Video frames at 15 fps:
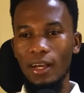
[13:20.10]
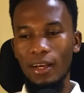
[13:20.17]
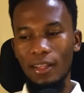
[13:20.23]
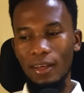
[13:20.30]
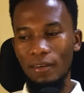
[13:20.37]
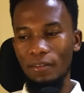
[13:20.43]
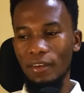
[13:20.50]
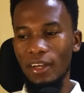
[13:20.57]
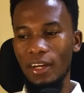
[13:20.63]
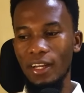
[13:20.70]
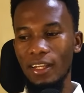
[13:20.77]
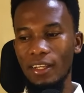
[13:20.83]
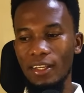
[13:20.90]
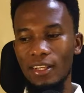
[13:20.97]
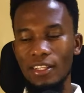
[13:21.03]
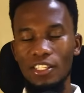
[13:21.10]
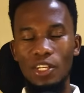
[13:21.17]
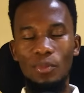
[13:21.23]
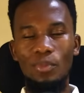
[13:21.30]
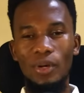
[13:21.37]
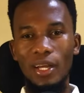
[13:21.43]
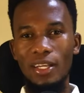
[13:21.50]
at a very
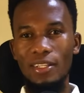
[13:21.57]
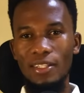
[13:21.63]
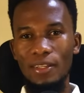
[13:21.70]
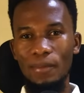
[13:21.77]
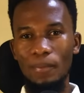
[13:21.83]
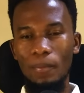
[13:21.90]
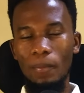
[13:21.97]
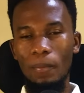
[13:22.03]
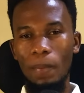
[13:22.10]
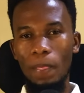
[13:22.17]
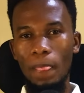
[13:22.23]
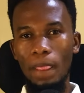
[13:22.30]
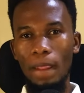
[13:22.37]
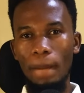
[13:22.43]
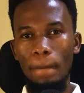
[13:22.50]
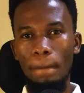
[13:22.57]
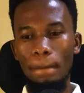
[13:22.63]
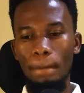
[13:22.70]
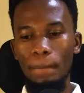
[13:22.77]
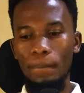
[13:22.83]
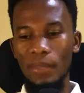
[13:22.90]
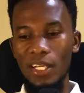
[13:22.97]
cheap price.
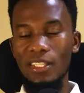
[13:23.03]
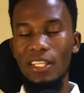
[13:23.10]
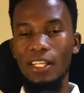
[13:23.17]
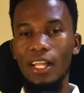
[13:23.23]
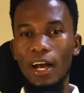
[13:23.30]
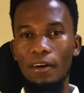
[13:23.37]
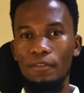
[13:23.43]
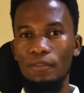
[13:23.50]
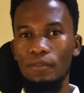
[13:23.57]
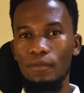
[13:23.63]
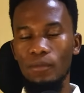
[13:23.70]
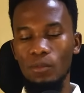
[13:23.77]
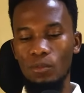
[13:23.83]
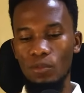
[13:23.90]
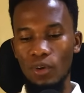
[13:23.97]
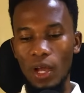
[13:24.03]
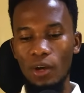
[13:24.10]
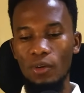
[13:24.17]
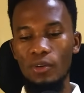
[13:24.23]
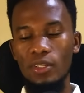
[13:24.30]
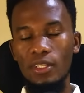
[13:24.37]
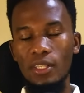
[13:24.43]
They still have
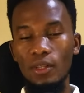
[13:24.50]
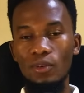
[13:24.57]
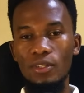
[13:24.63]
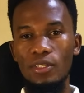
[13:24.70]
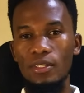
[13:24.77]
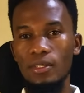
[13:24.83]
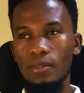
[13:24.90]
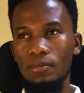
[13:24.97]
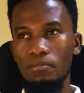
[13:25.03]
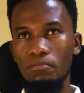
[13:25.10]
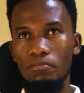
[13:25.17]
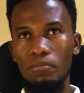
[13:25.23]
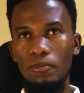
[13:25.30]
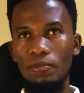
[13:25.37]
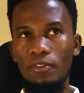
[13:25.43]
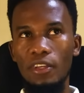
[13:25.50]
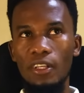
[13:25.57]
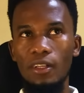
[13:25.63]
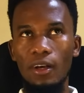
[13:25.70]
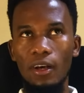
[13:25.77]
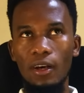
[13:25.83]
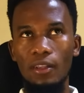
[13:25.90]
rangos in those,
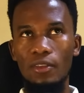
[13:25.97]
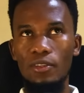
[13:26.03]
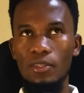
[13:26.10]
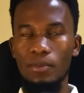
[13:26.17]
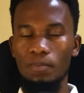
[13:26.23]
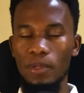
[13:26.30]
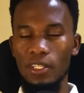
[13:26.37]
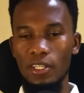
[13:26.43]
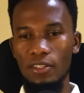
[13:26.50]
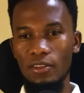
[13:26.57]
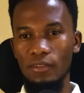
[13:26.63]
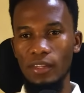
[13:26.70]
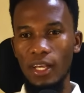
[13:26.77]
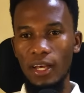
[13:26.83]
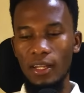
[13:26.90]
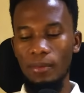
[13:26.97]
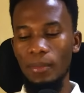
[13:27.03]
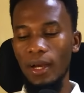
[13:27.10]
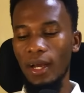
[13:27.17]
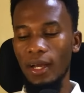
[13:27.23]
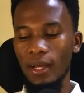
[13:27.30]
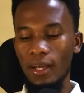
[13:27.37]
uh, those pieces of land,
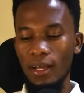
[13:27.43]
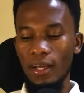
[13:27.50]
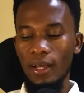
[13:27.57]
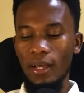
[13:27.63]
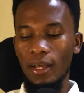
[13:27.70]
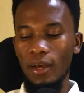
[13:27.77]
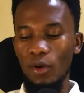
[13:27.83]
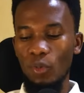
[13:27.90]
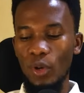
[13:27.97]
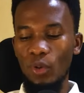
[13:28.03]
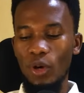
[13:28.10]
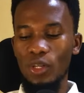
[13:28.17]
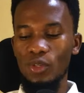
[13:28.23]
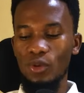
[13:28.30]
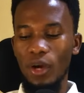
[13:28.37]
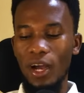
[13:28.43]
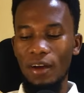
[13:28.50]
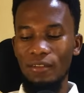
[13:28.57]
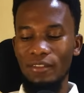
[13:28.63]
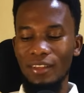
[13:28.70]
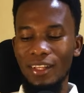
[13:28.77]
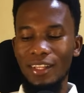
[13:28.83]
but we want to
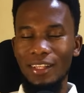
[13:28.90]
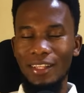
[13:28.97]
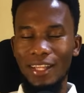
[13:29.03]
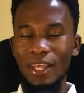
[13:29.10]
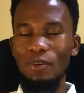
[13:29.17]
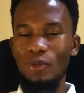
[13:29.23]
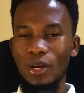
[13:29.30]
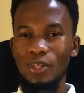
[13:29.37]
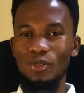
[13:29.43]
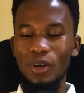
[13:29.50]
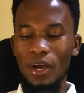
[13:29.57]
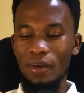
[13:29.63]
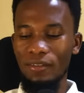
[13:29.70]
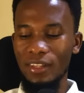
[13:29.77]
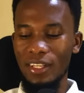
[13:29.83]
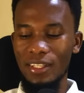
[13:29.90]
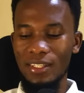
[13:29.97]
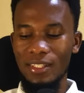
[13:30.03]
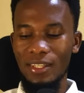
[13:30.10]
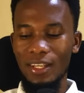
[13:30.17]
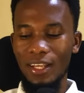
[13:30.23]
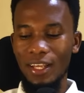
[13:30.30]
have, they want to have
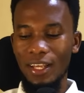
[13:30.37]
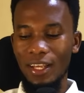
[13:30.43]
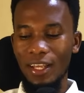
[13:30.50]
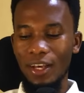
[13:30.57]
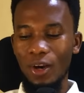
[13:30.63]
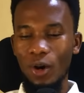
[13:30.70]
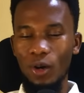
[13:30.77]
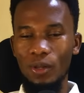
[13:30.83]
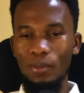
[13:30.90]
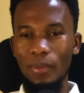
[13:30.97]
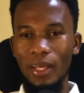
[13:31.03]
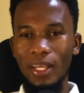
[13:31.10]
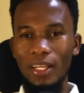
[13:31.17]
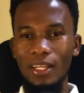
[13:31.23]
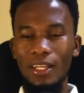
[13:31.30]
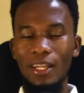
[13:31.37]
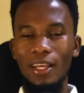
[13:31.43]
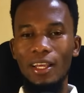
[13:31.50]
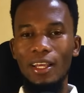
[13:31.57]
this old man